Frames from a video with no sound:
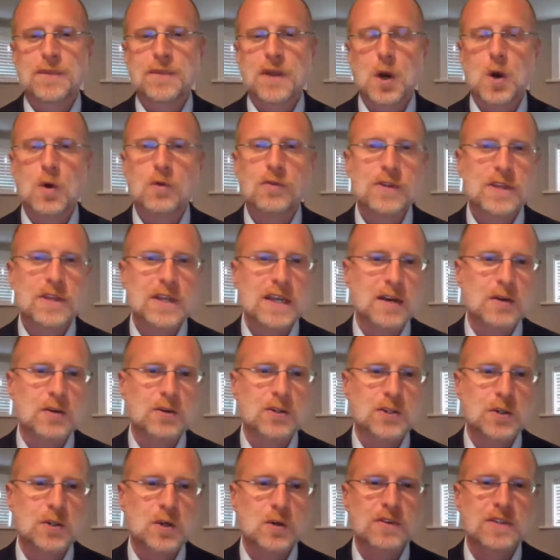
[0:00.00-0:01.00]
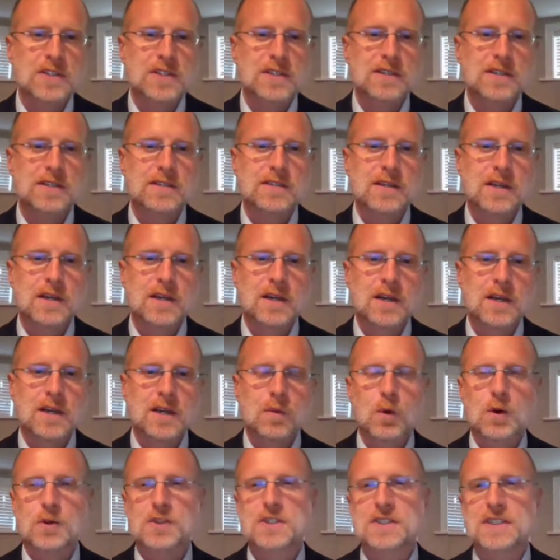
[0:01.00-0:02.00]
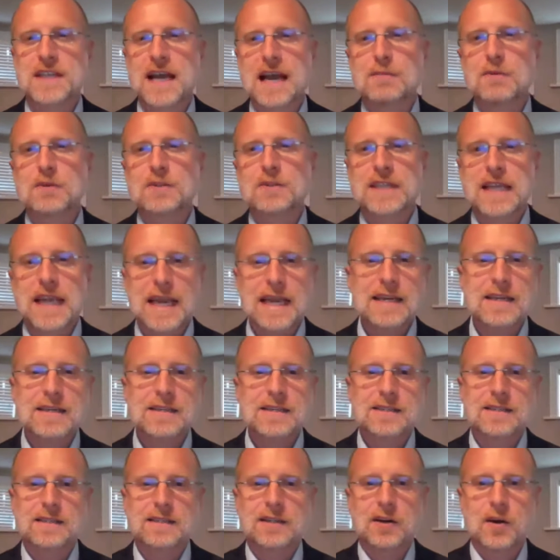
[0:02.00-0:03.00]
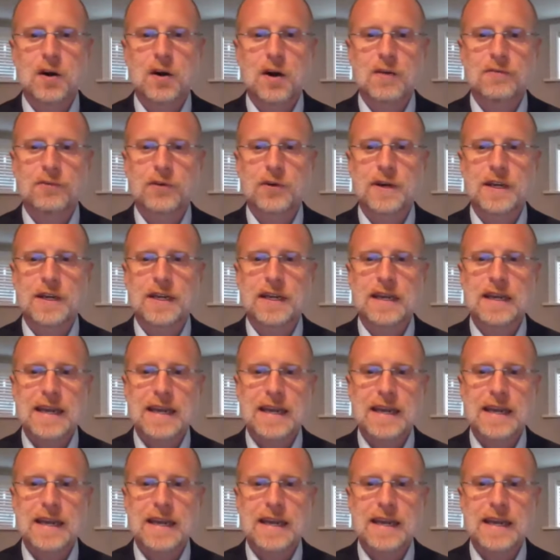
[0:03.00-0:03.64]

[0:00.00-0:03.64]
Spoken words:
over-the-air services while simultaneously offering